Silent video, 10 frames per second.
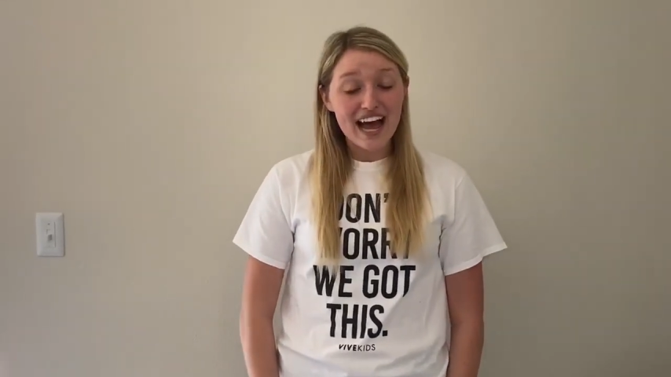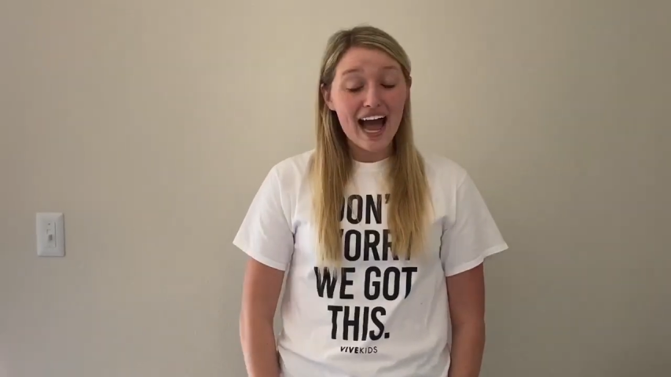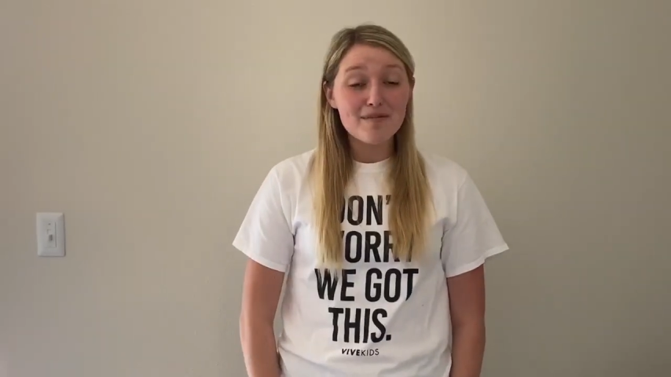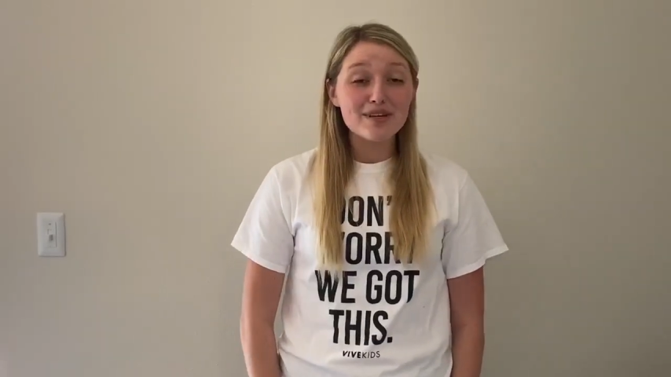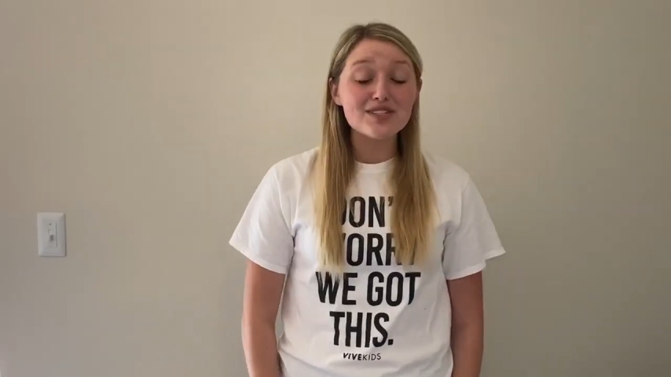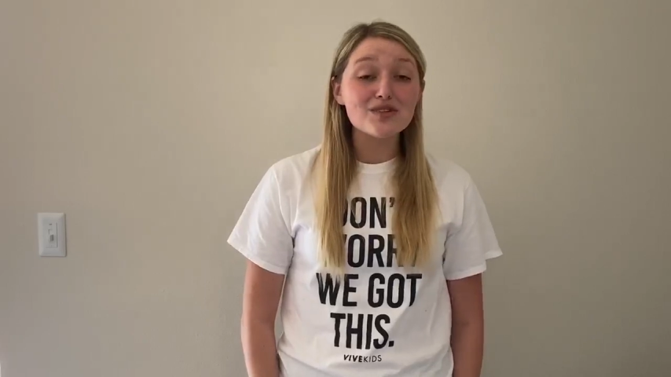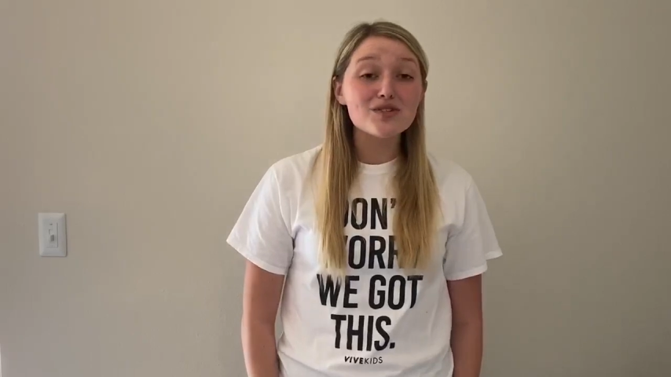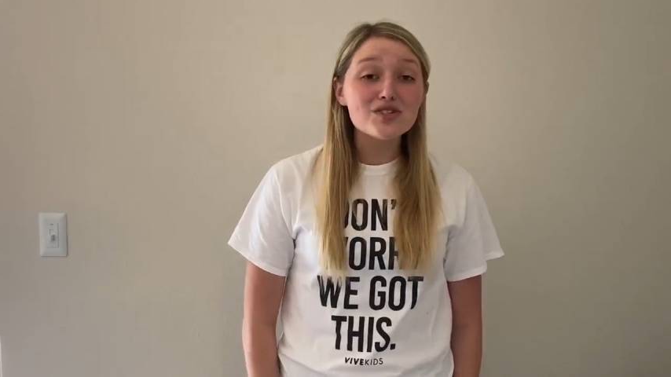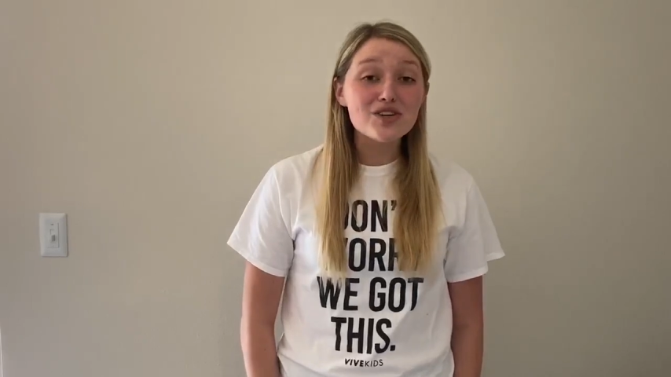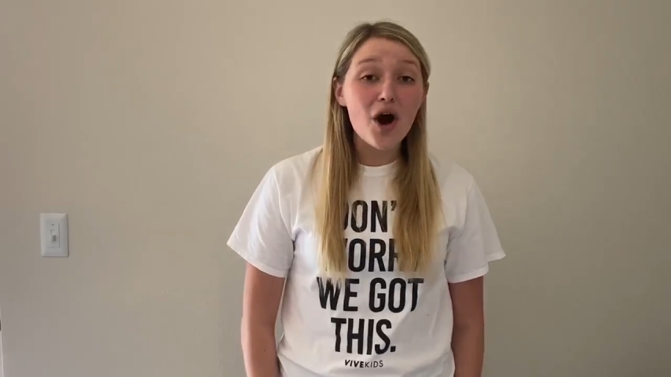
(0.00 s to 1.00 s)
I miss you
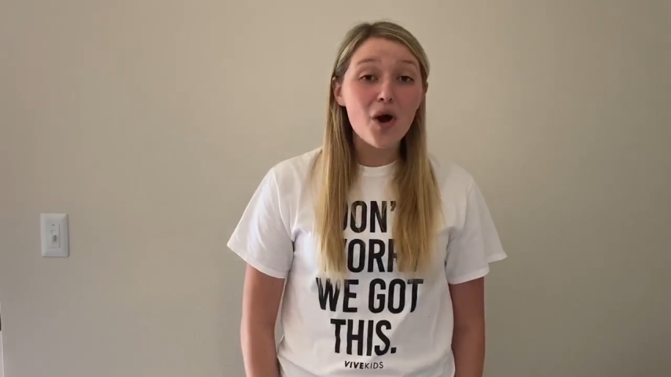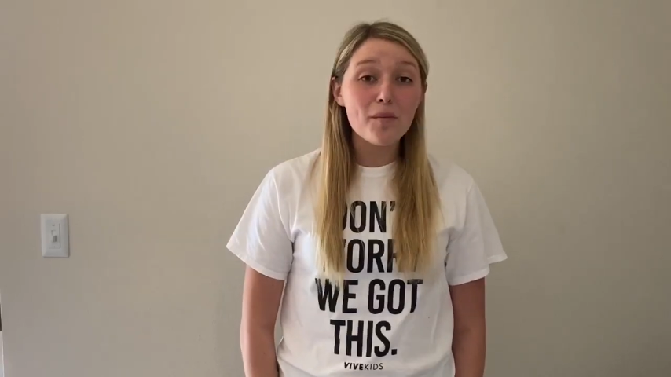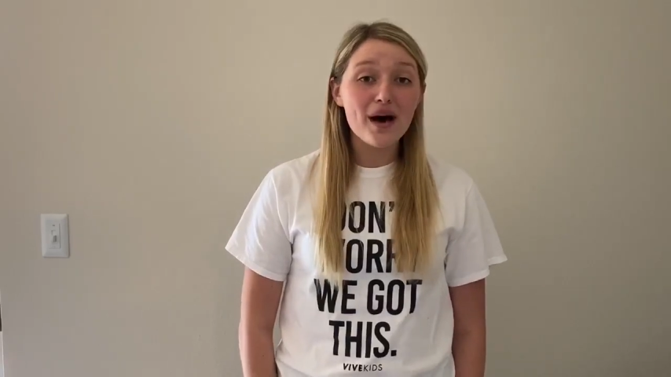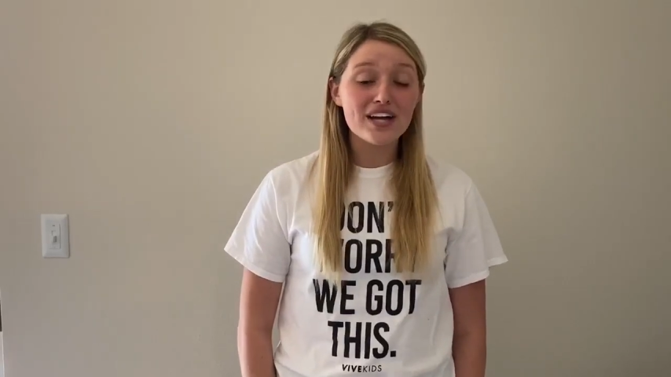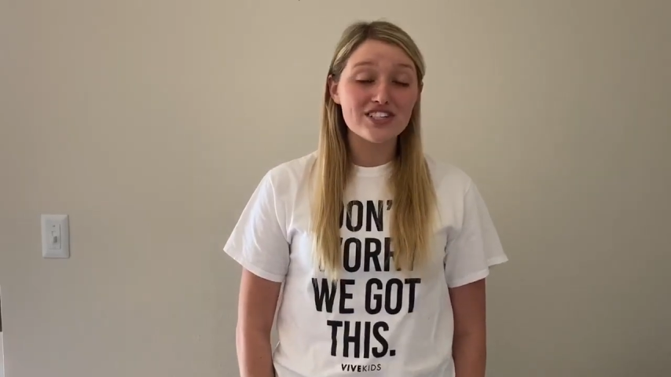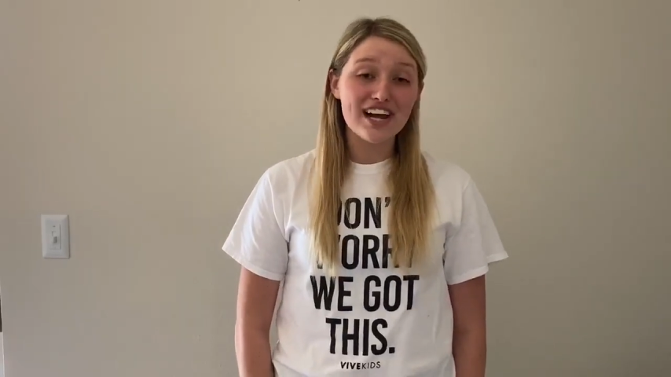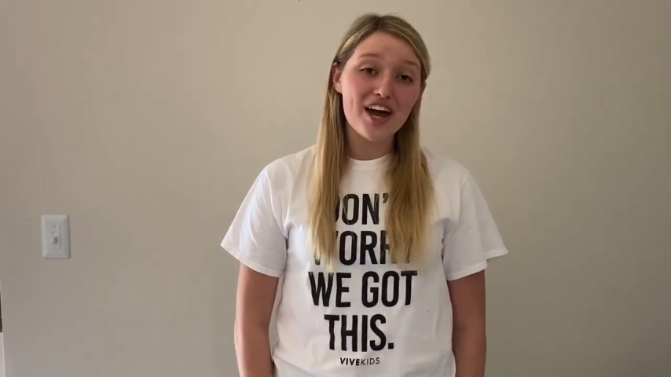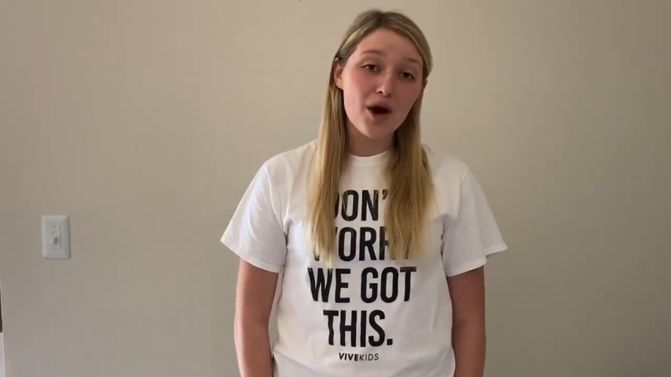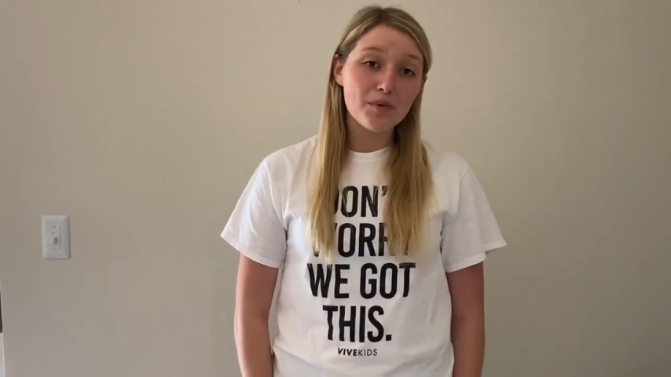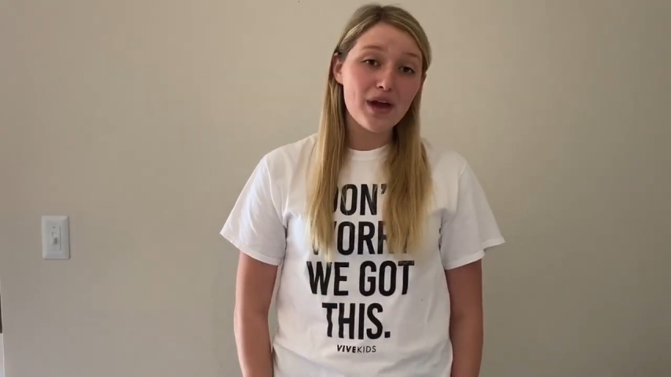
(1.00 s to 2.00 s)
so much, and I
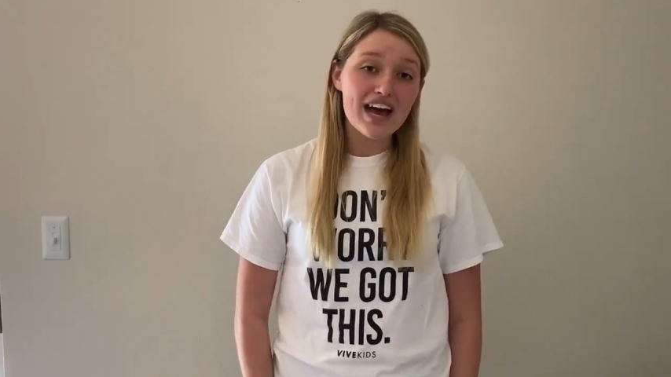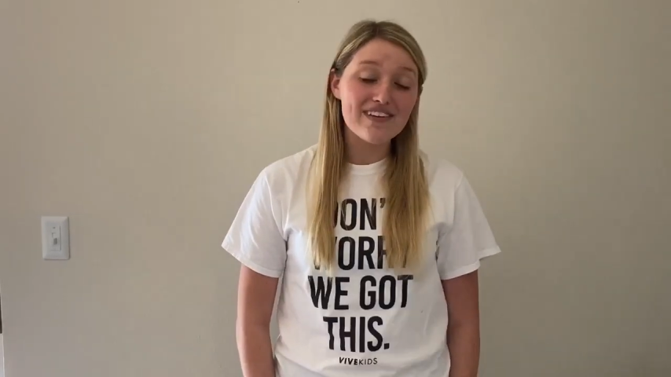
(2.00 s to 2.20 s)
hope you have